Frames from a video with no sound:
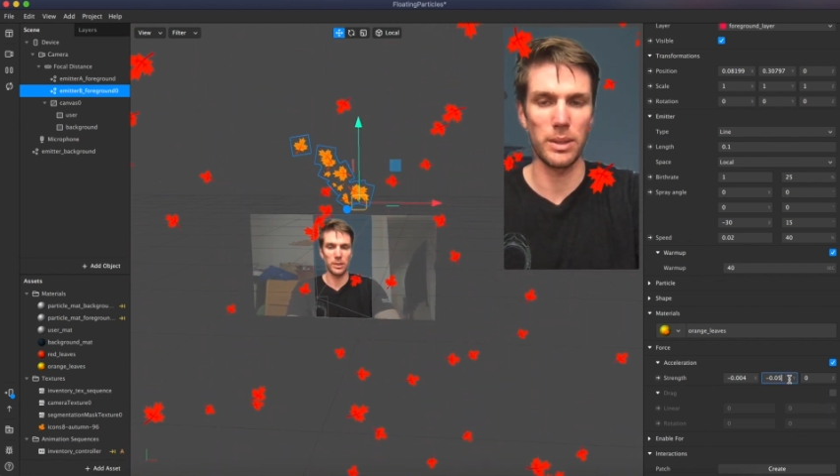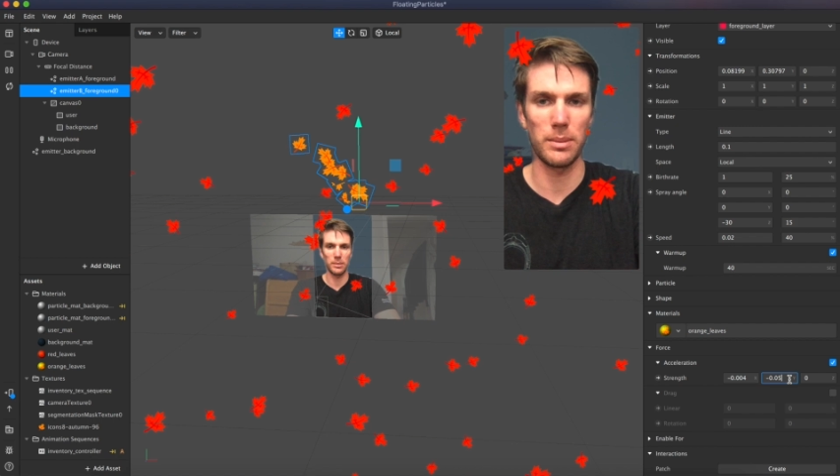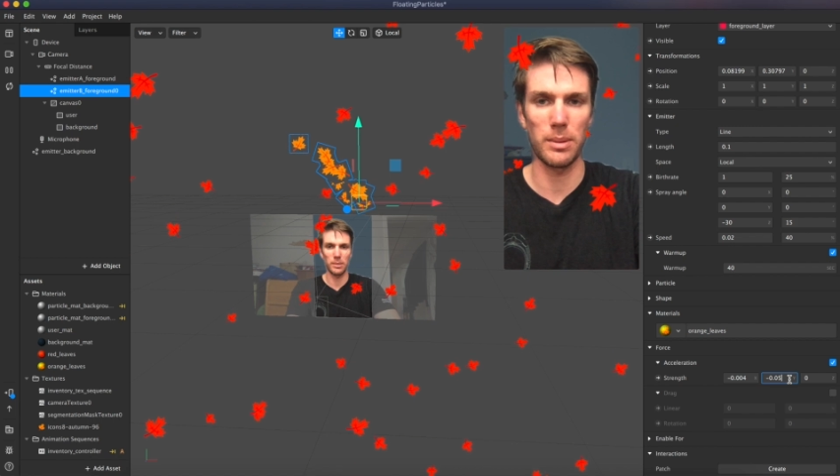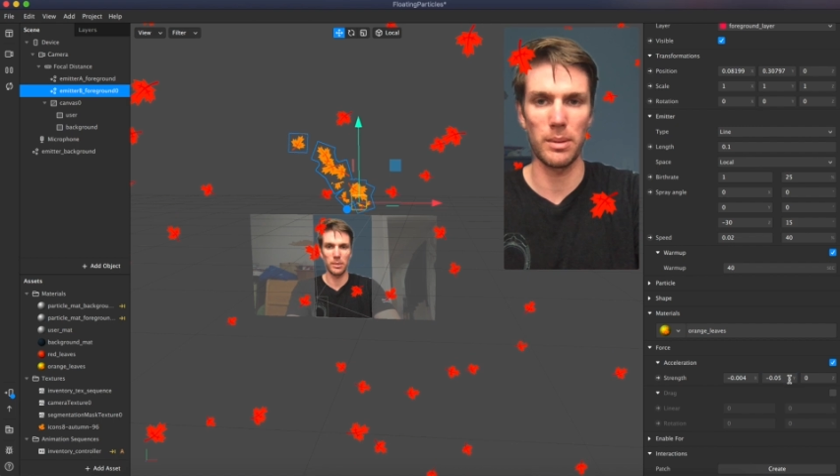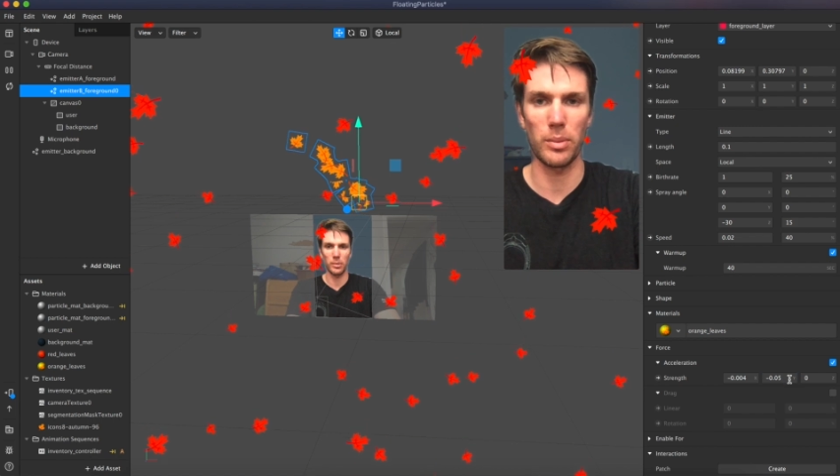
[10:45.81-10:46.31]
maybe
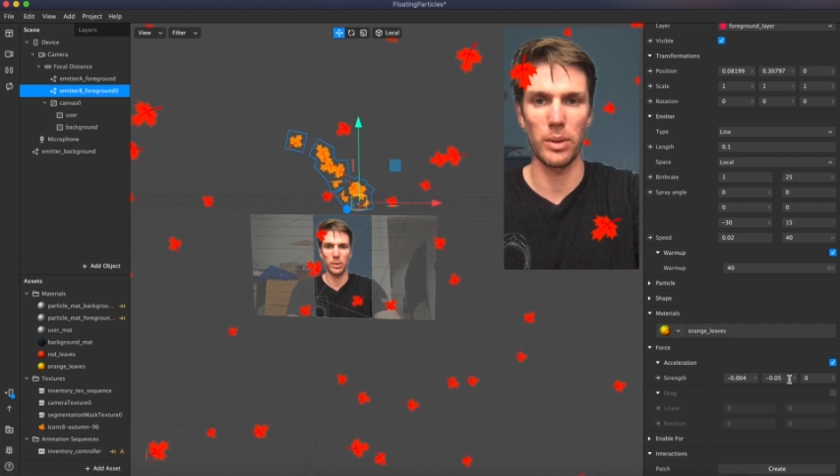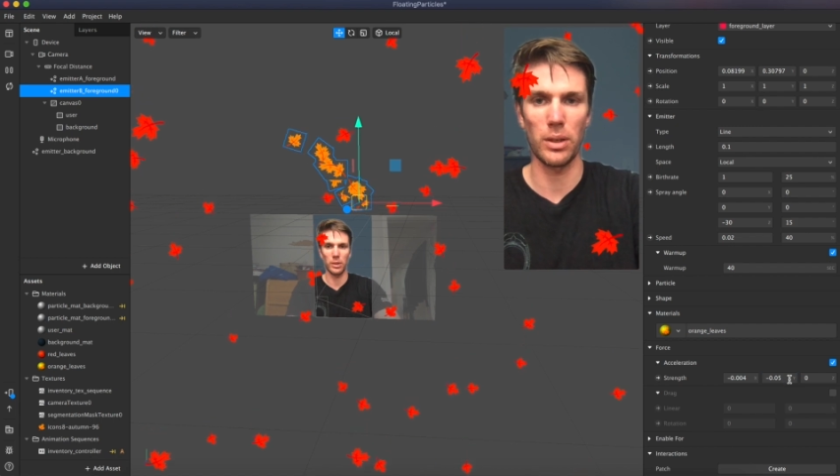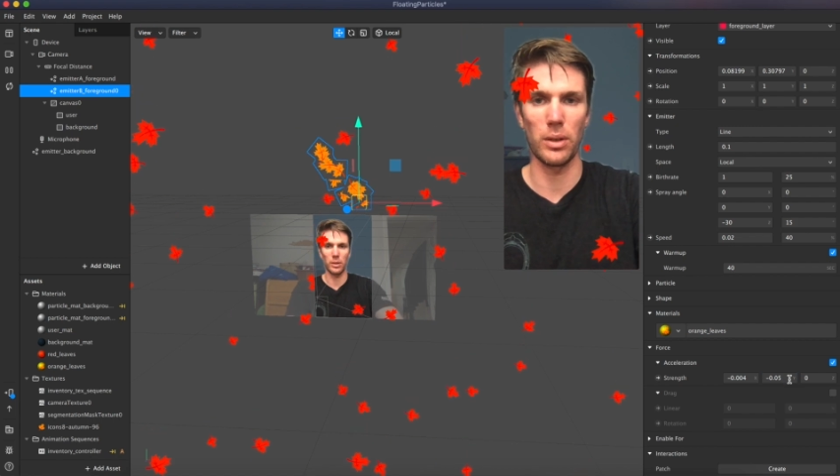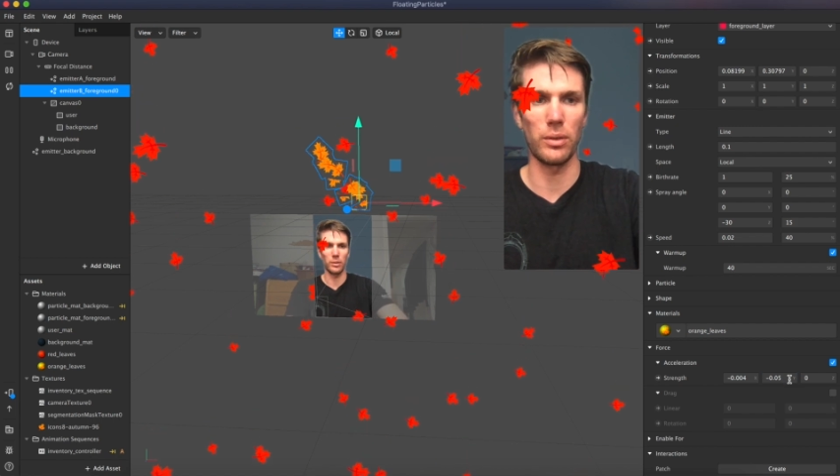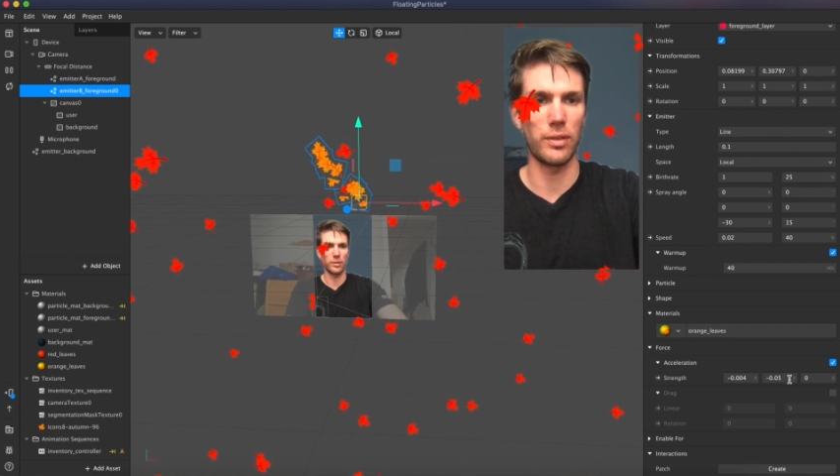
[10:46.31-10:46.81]

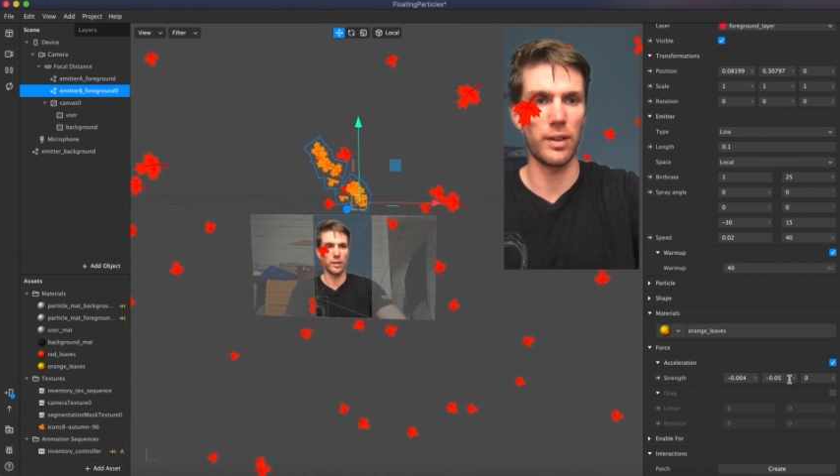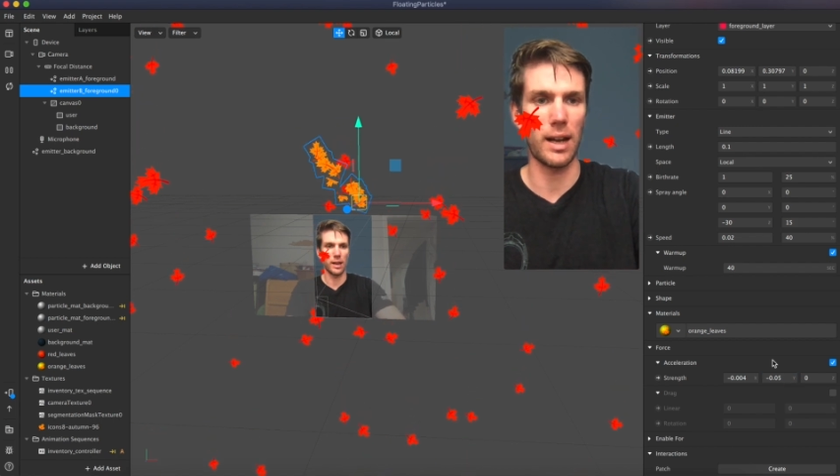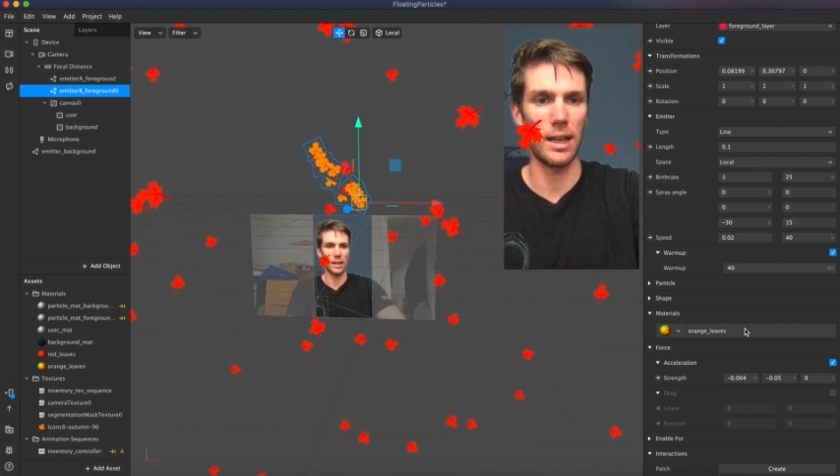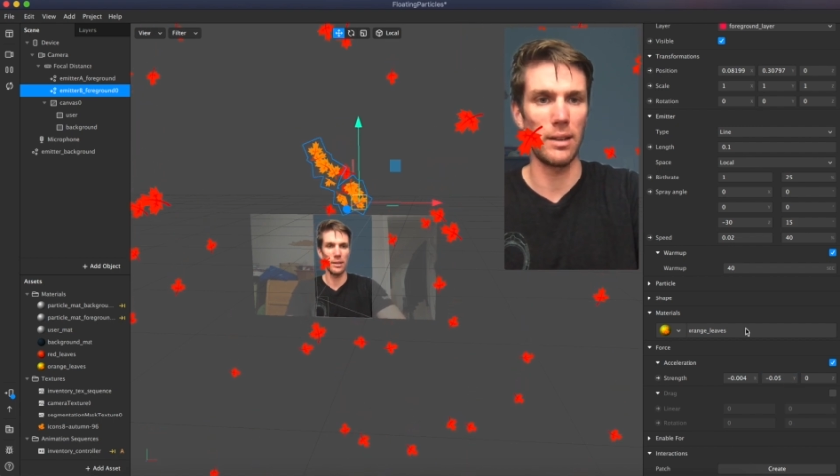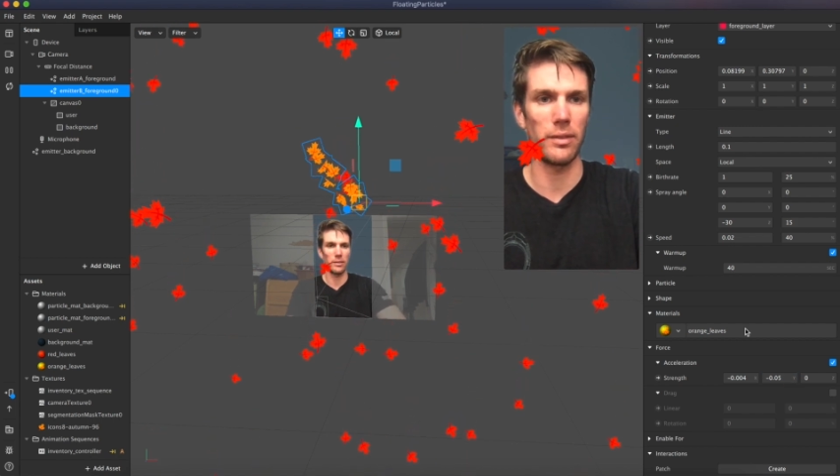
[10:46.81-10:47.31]
0.05,